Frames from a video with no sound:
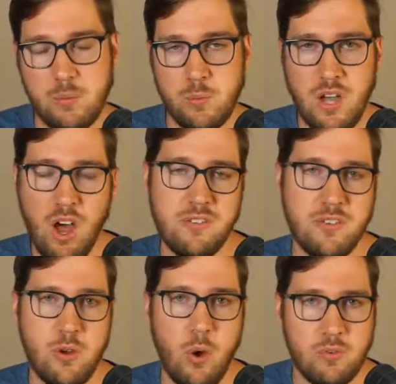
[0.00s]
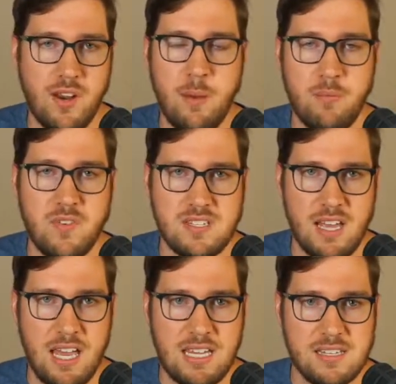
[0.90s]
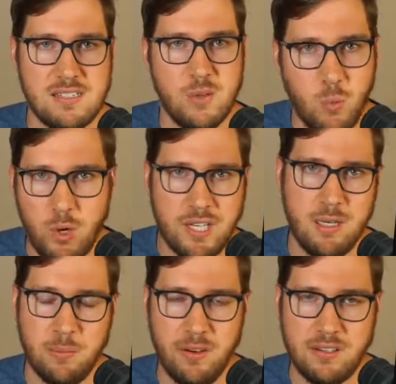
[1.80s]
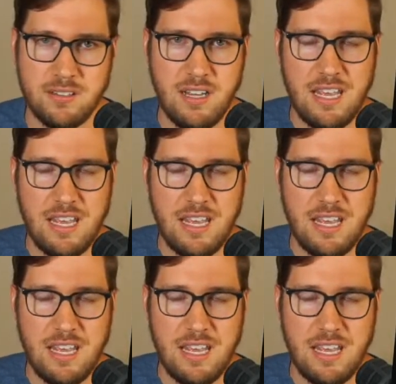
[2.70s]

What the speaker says: we often overemphasize the working part